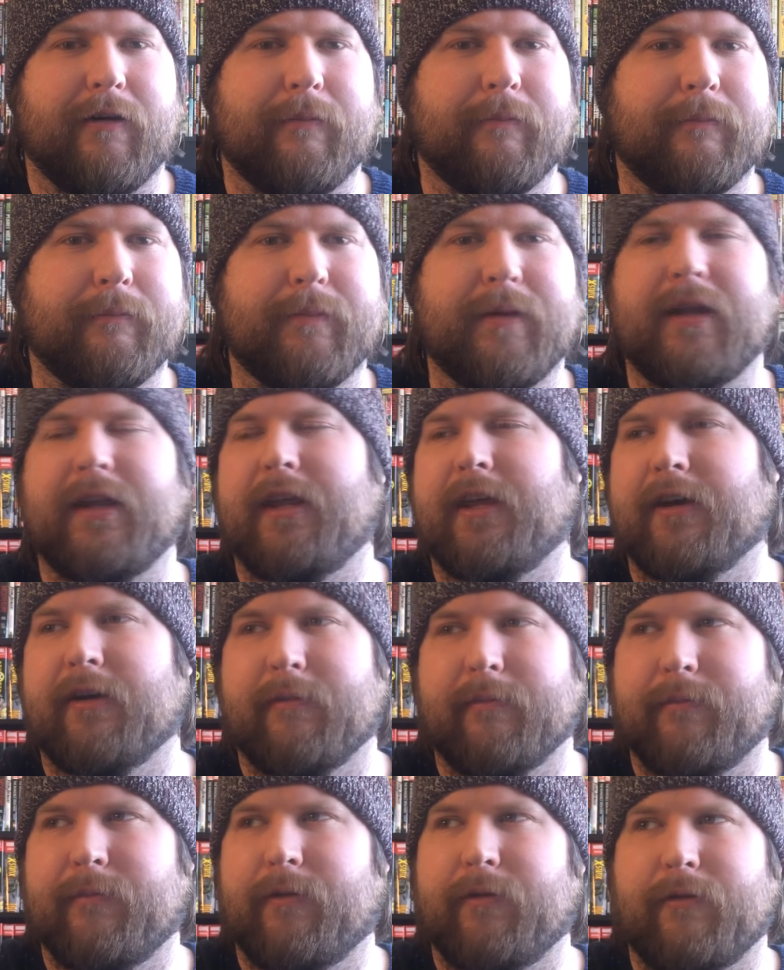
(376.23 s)

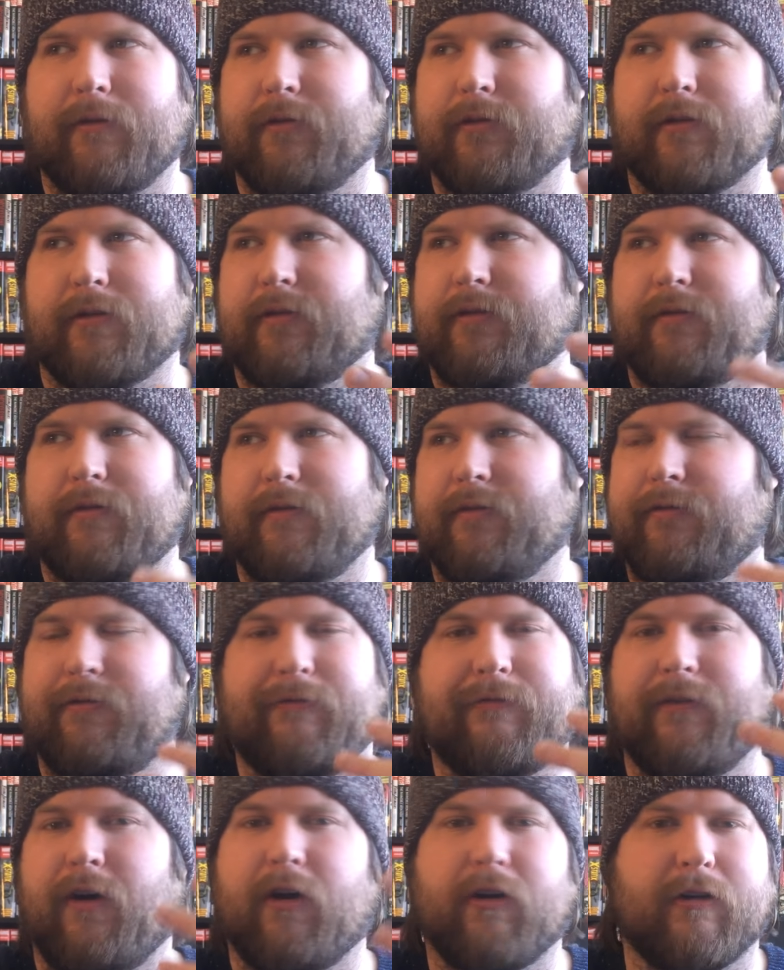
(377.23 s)
medium or
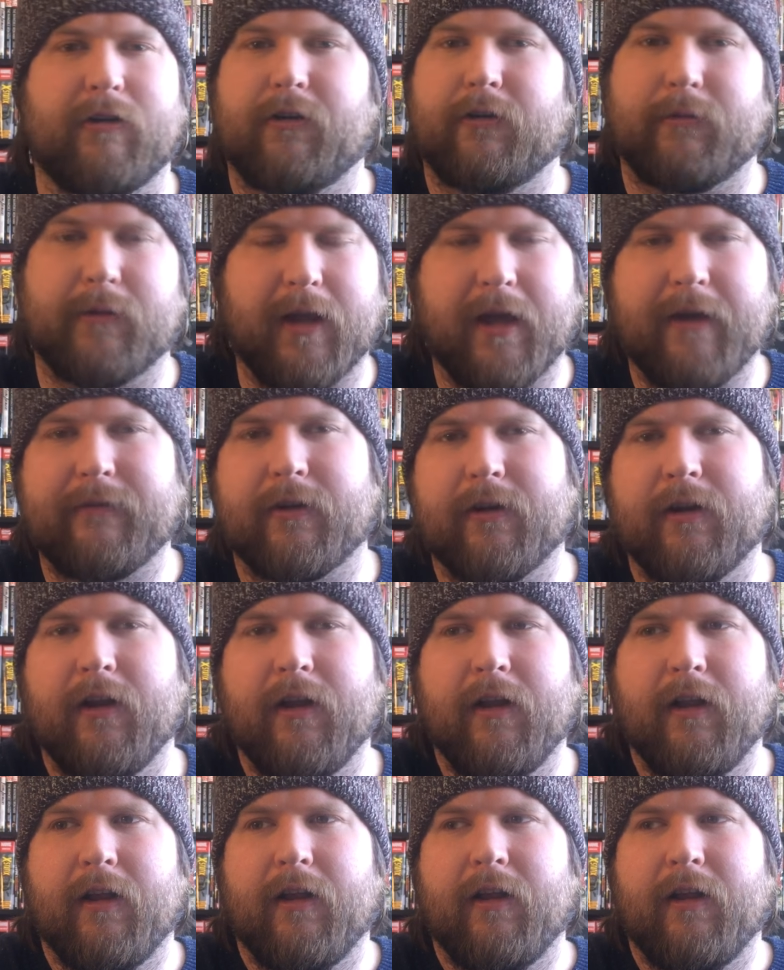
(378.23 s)
art or whatever